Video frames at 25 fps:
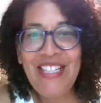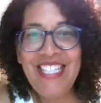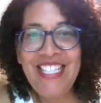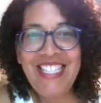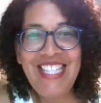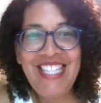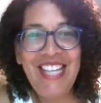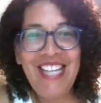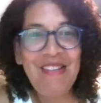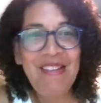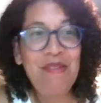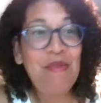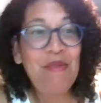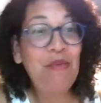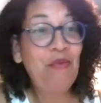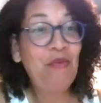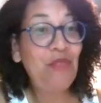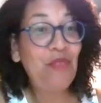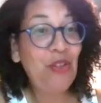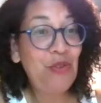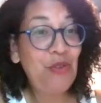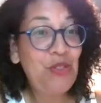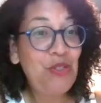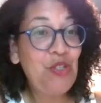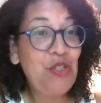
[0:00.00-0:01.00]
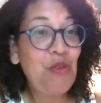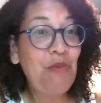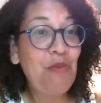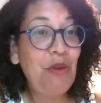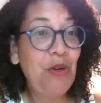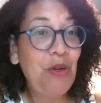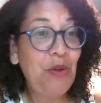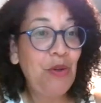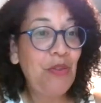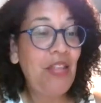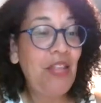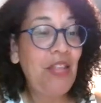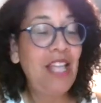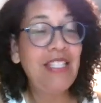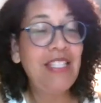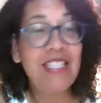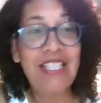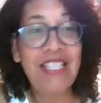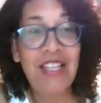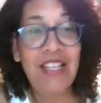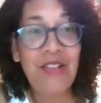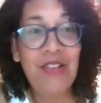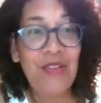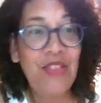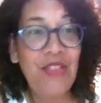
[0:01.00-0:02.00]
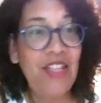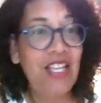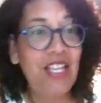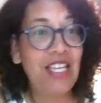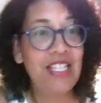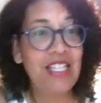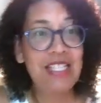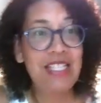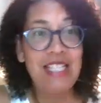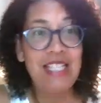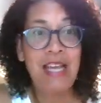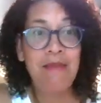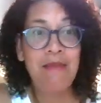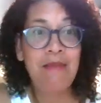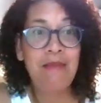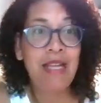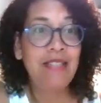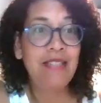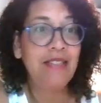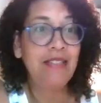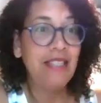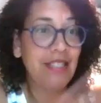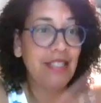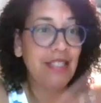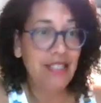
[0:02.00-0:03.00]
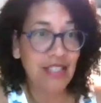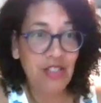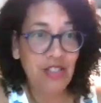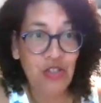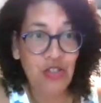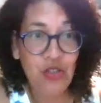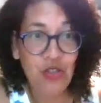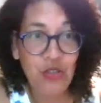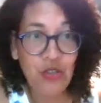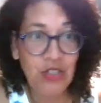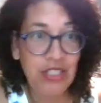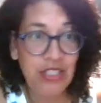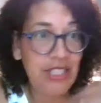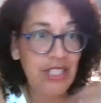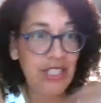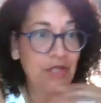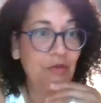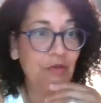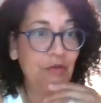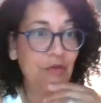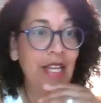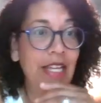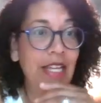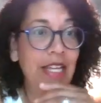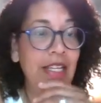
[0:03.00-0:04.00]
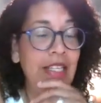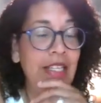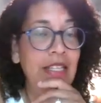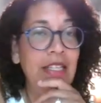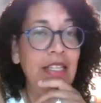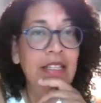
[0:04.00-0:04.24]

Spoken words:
is that floats your boat, that's the other thing. It's not my list, it's your list, right?